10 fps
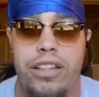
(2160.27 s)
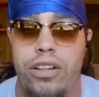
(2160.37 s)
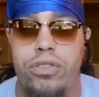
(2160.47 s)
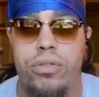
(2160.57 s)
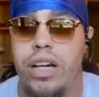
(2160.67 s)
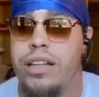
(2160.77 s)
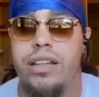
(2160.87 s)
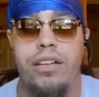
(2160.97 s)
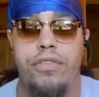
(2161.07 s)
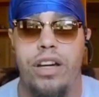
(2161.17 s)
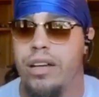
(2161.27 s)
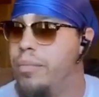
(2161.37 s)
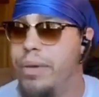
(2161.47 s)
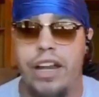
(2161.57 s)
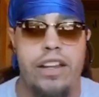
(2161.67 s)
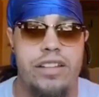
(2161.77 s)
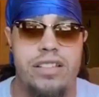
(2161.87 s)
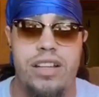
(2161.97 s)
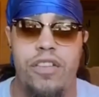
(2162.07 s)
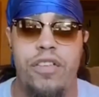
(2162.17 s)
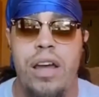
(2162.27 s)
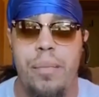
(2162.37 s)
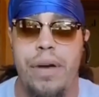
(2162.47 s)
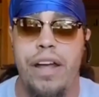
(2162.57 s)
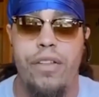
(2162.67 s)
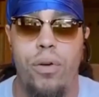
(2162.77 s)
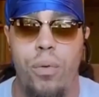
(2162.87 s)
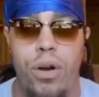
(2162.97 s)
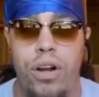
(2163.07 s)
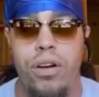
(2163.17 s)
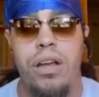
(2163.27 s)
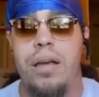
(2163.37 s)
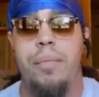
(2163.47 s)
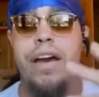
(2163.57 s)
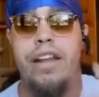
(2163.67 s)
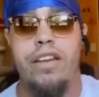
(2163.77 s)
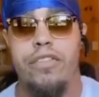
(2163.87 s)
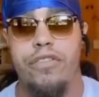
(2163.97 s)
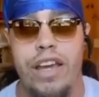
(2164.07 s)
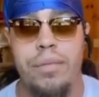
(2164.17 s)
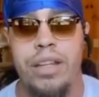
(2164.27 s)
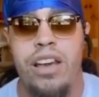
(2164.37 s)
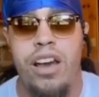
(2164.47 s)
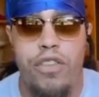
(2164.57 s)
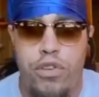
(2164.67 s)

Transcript: and don't do nothing to fucking better yourself, better the world, better your family.